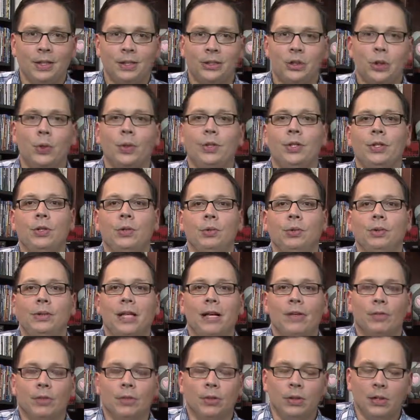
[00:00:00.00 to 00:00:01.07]

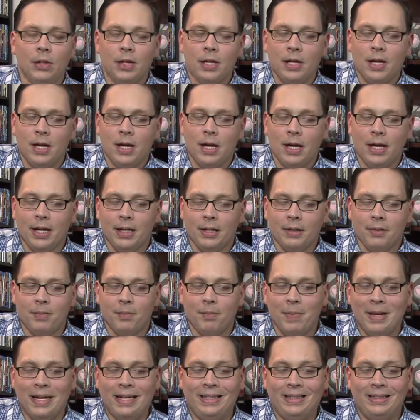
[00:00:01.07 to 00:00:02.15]
level, and
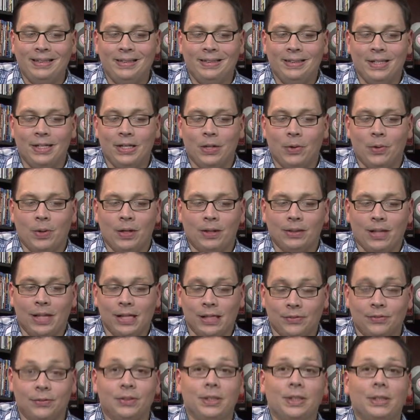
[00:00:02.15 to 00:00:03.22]
made,
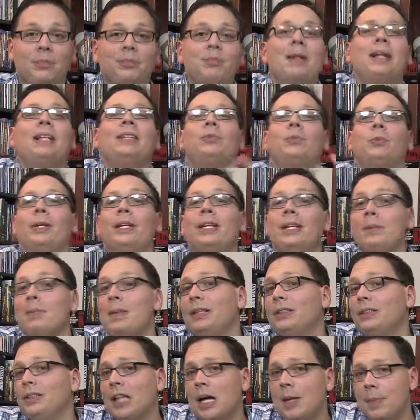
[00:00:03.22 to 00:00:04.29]
really
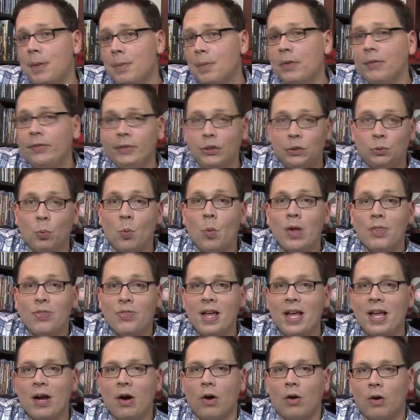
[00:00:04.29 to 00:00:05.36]
made zombie movies what
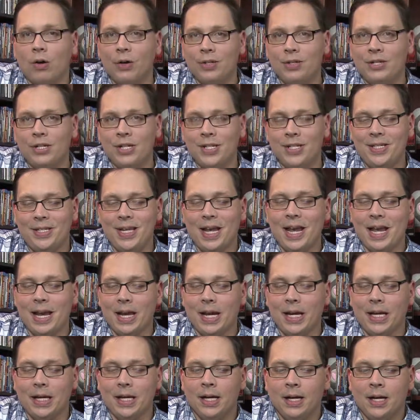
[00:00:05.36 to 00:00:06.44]
they are
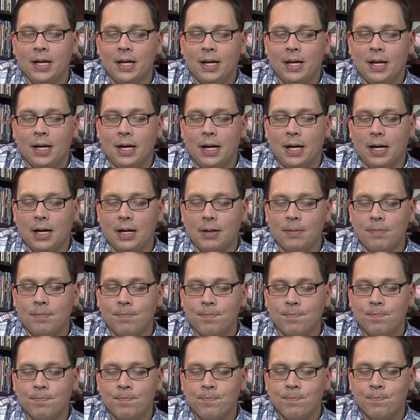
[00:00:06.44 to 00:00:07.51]
today. And
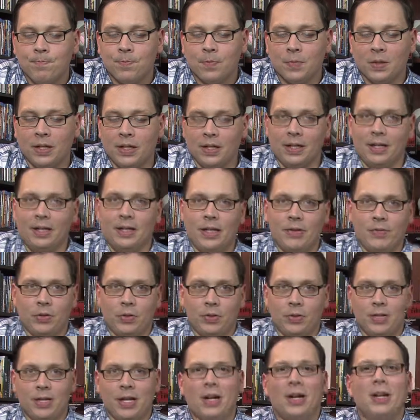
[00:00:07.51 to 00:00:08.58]

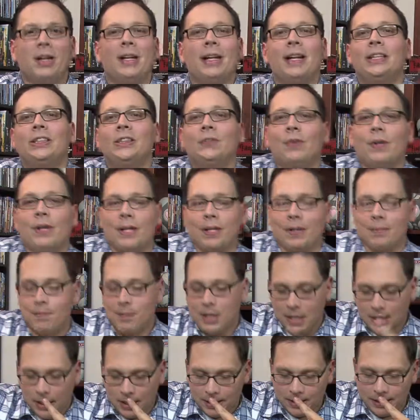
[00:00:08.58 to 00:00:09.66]
even, it's funny,
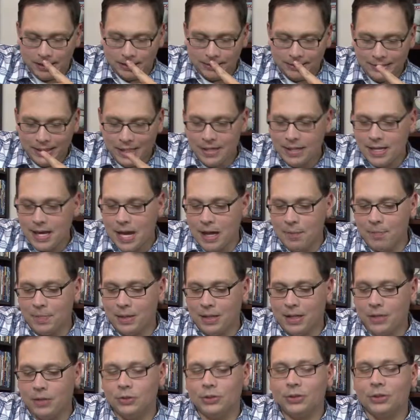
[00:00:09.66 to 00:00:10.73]
I say that, but
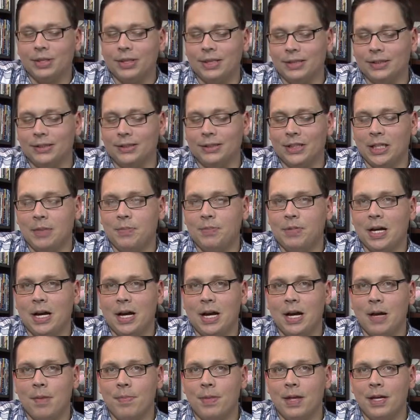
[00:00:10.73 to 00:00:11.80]
I also think at the same
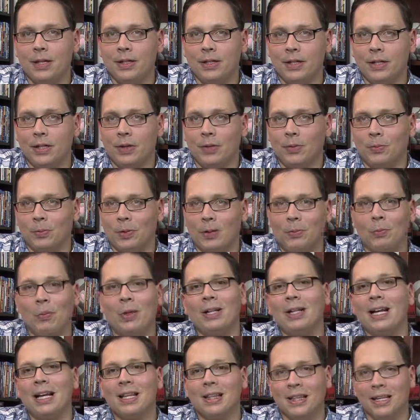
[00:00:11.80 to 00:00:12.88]
time that,
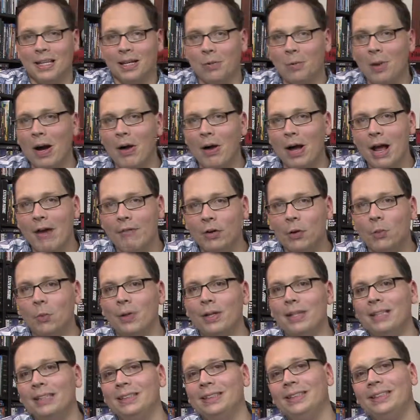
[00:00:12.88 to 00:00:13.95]
while I think, wow,
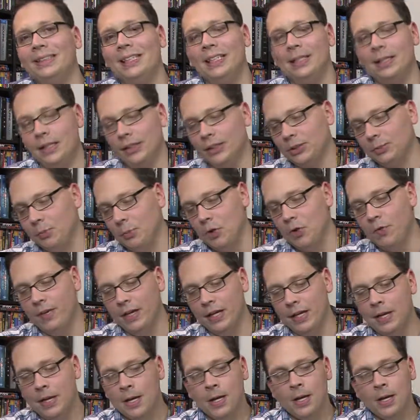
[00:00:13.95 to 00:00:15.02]
everyone has seen this movie,